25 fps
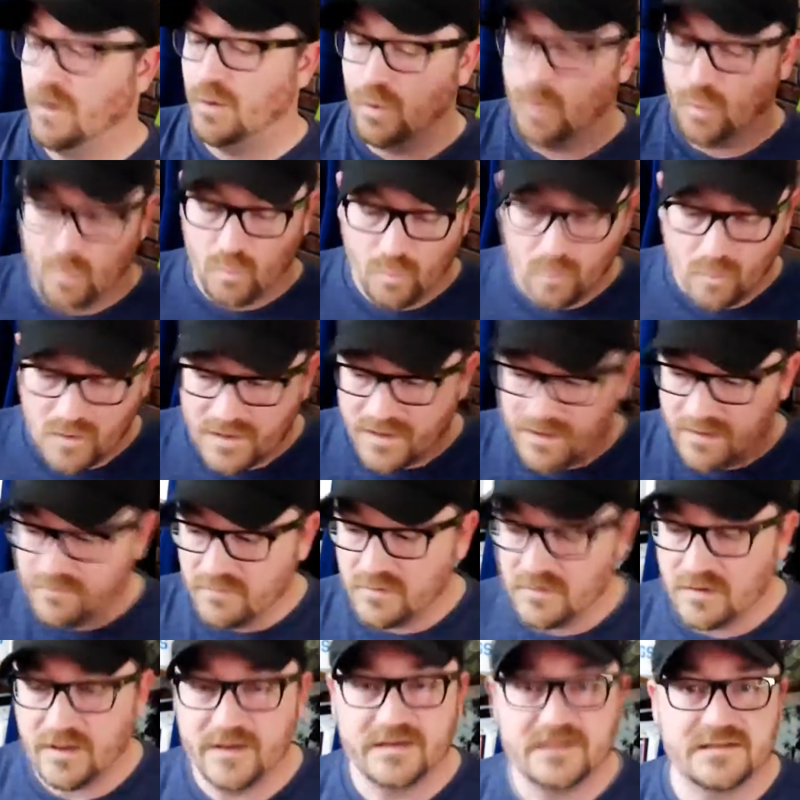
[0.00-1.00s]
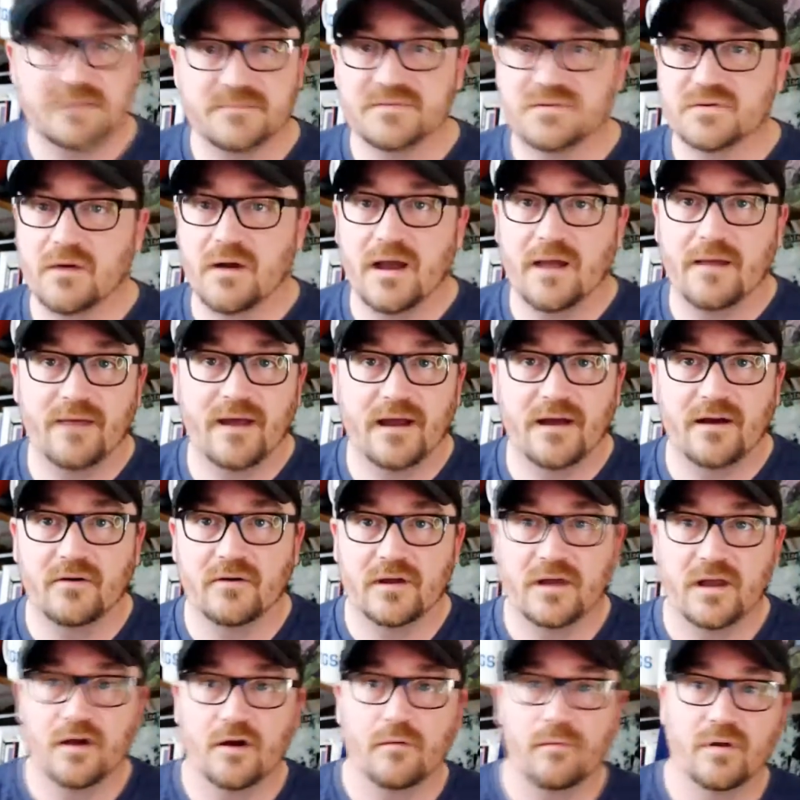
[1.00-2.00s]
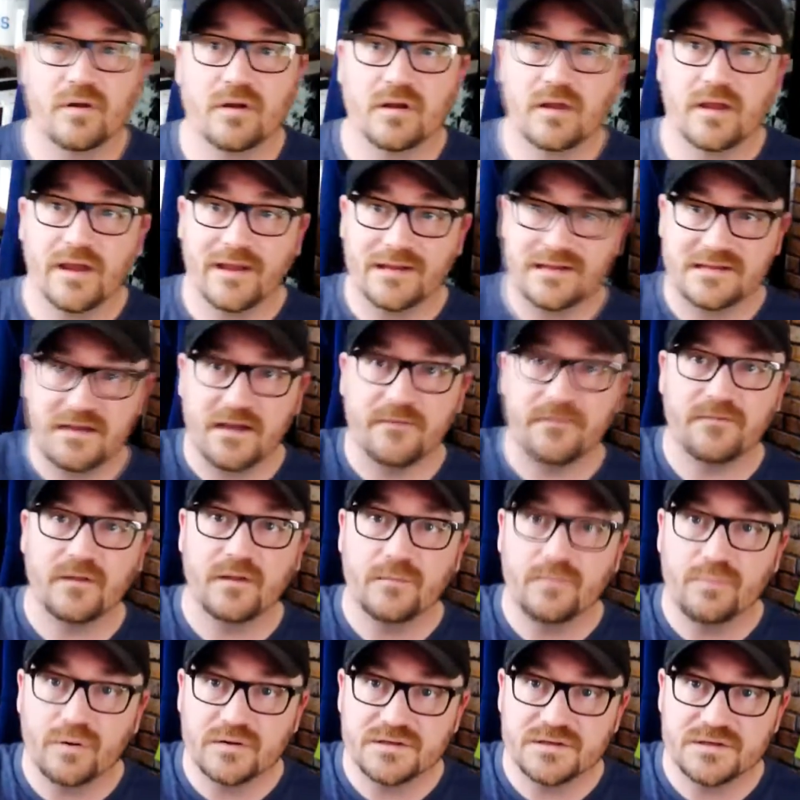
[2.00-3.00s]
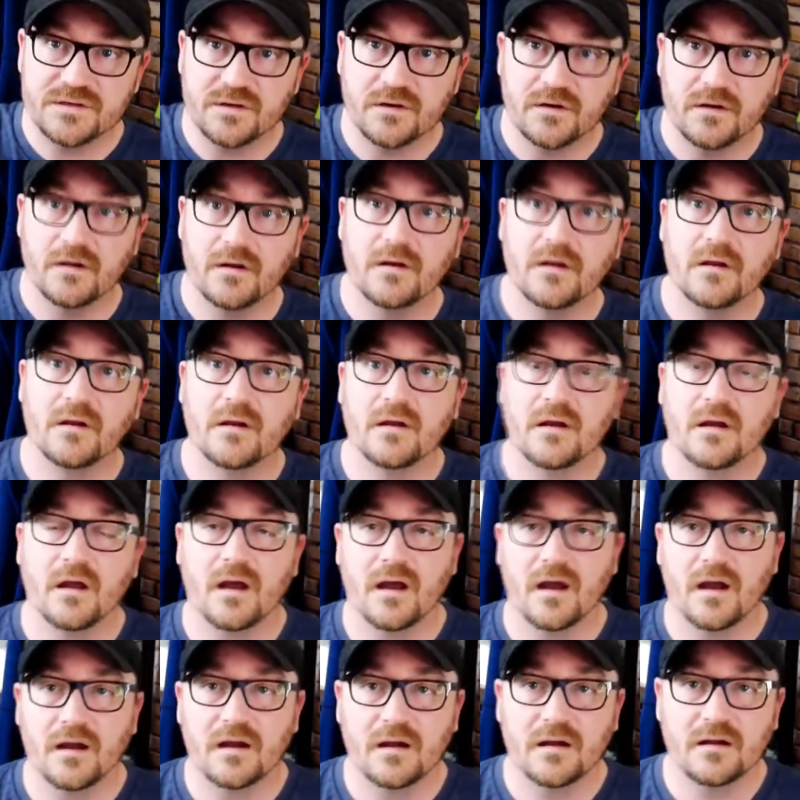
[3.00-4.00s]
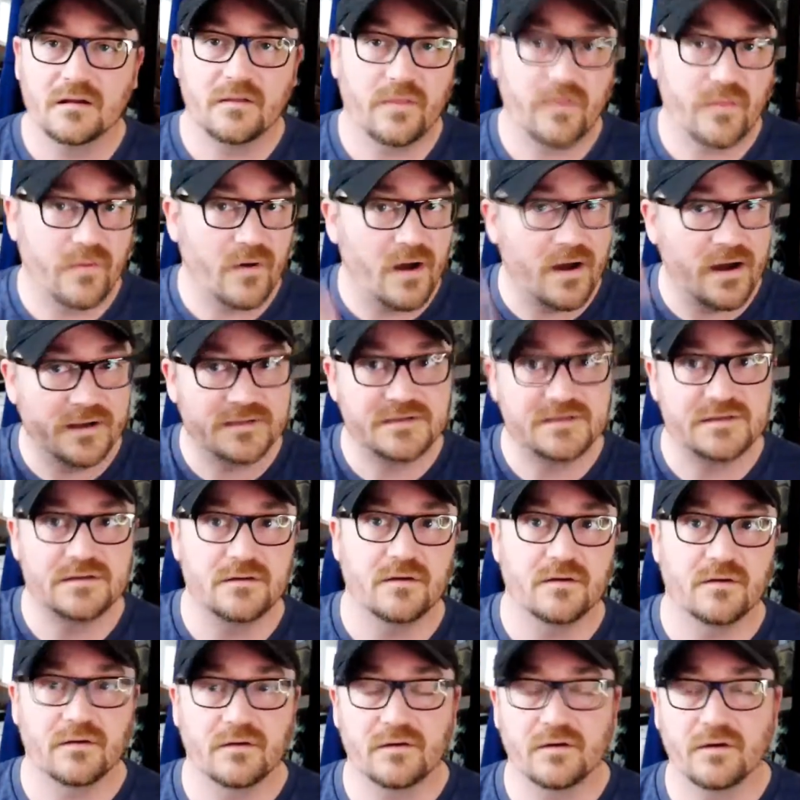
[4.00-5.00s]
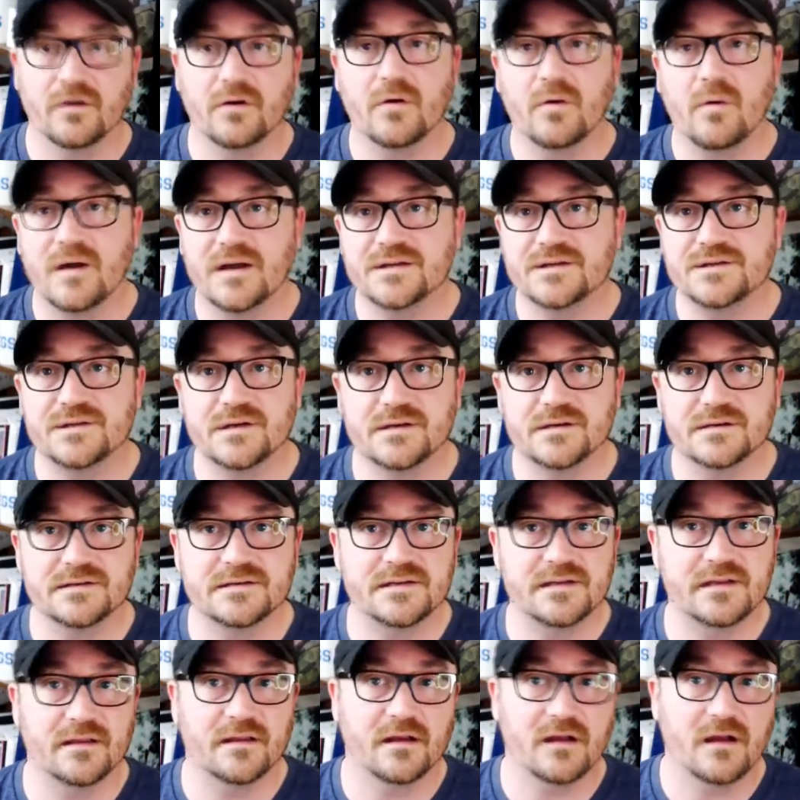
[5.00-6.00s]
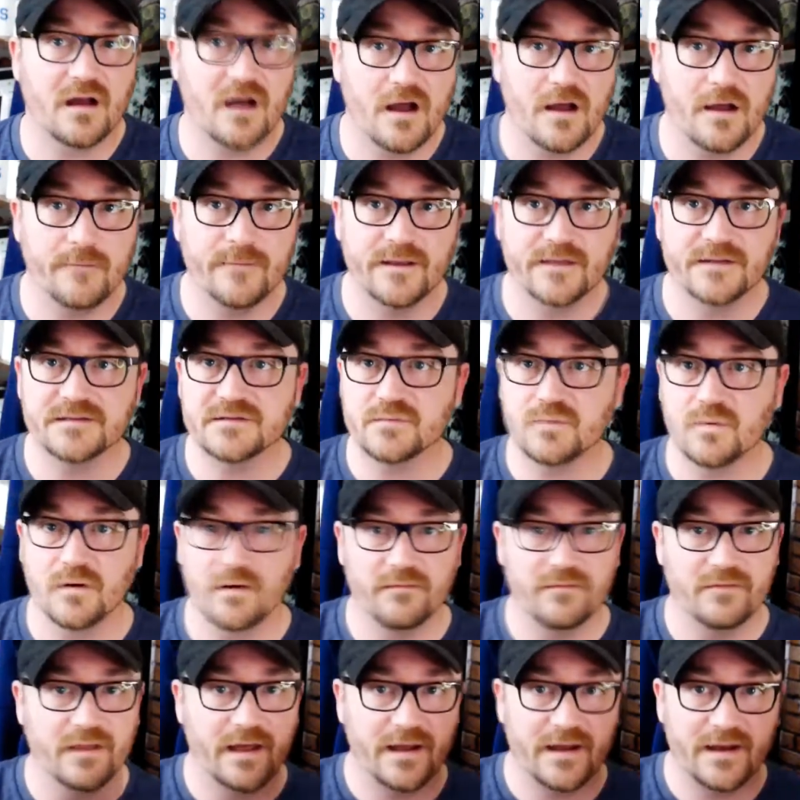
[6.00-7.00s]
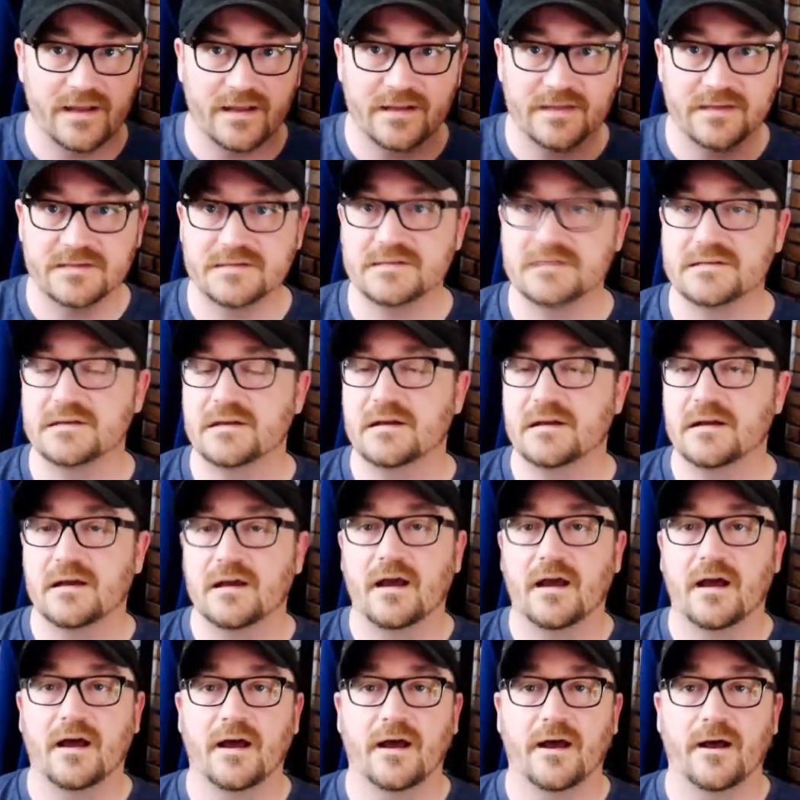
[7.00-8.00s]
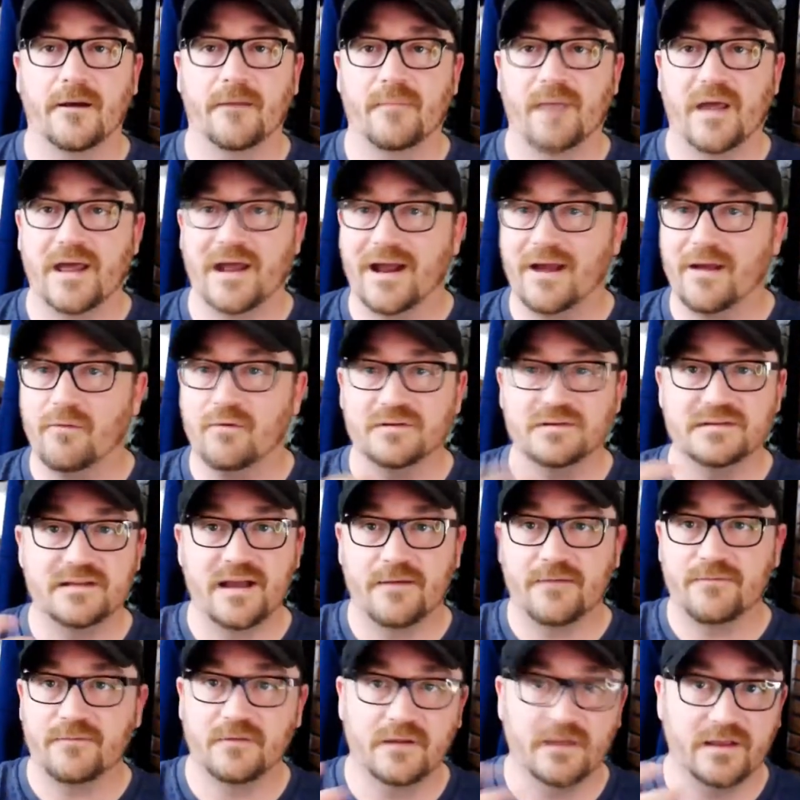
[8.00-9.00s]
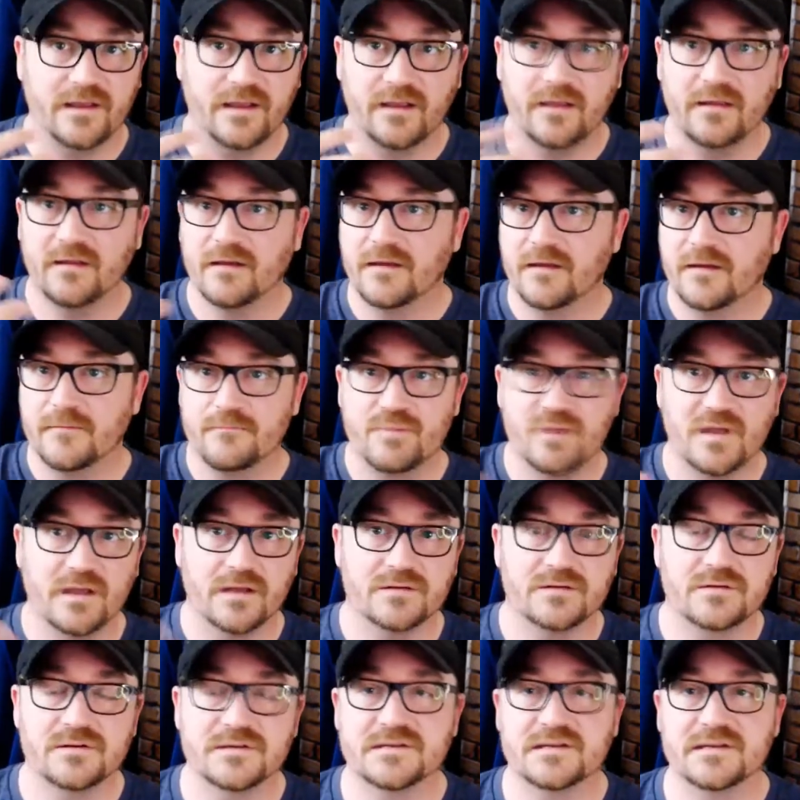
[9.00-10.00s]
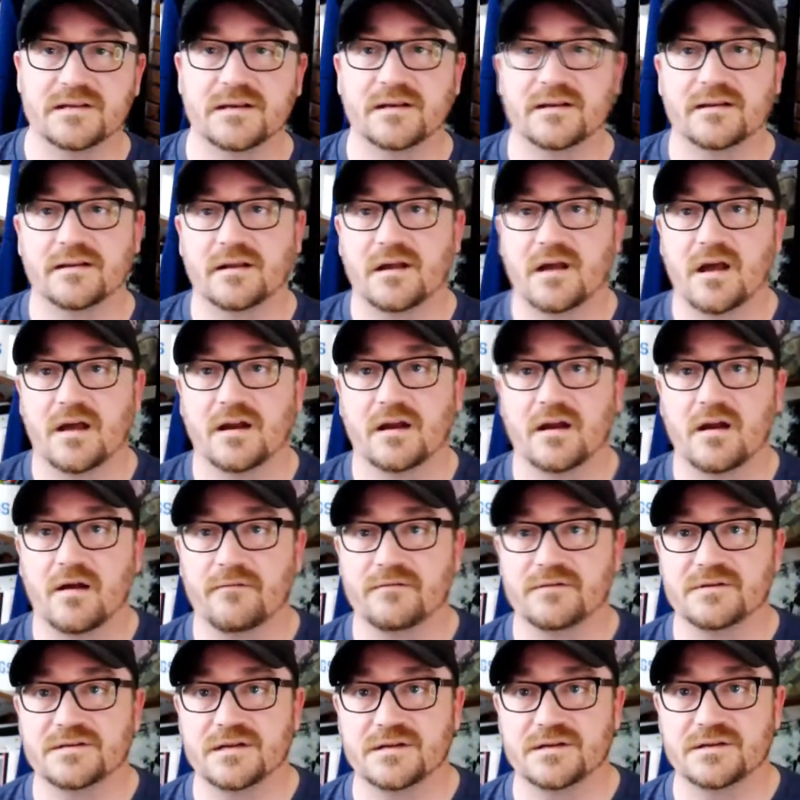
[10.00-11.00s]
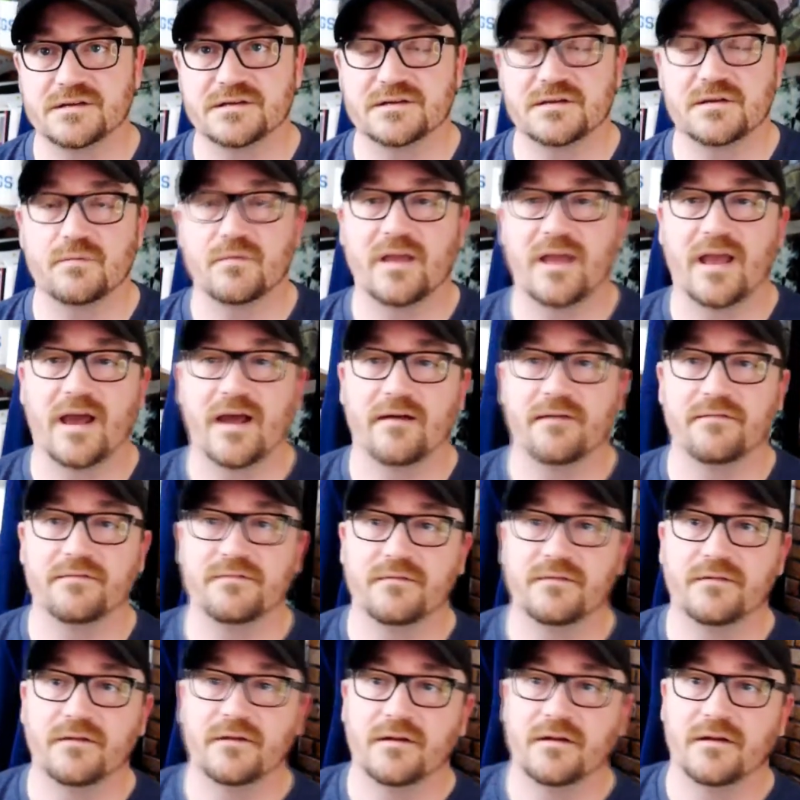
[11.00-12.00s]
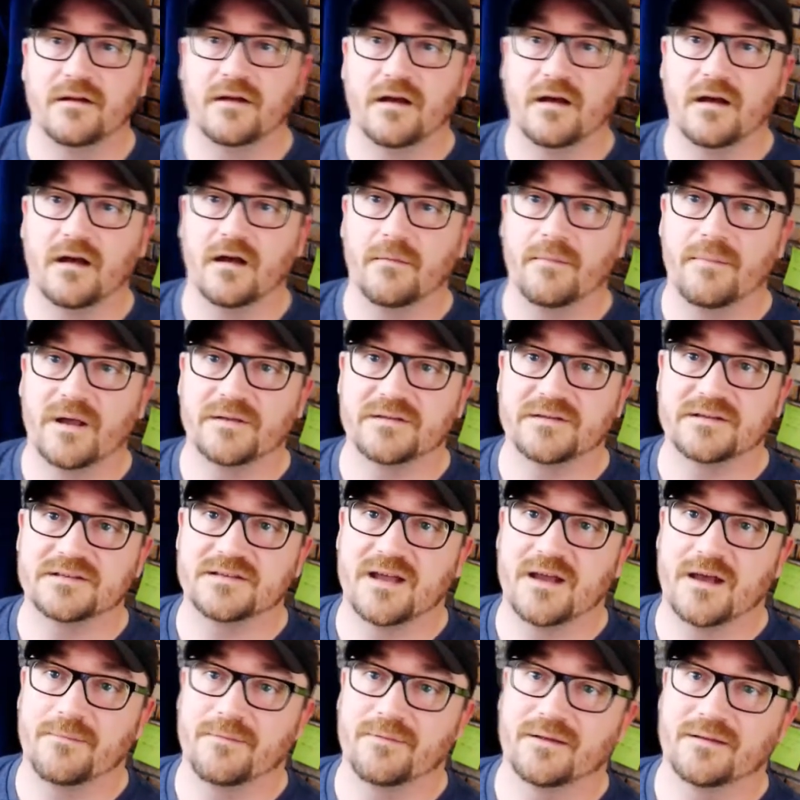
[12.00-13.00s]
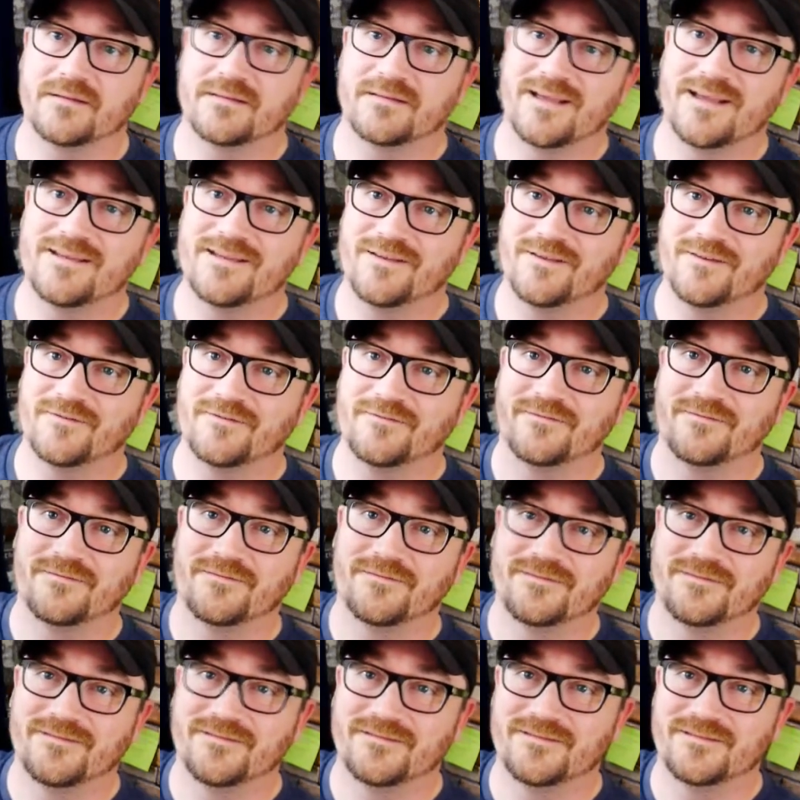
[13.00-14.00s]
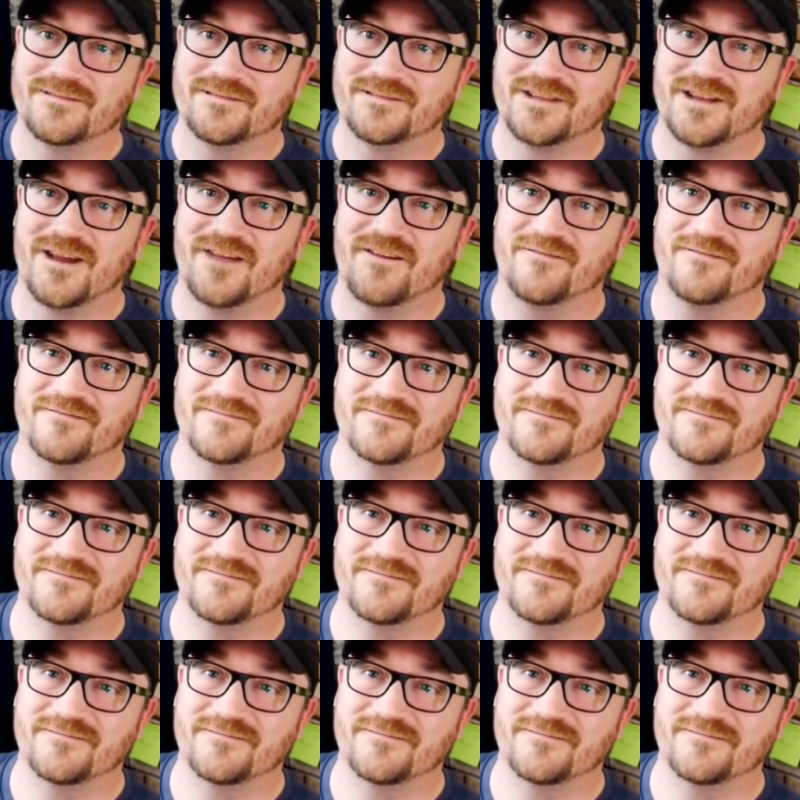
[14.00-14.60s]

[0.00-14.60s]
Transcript: whatever, like, subscribe, I don't care, but like, definitely put your uh, thoughts, your your questions in the comments, wherever that is, um, and I will definitely be interested in the kind of conversations that we have uh, about this topic. Thank you. Ciao.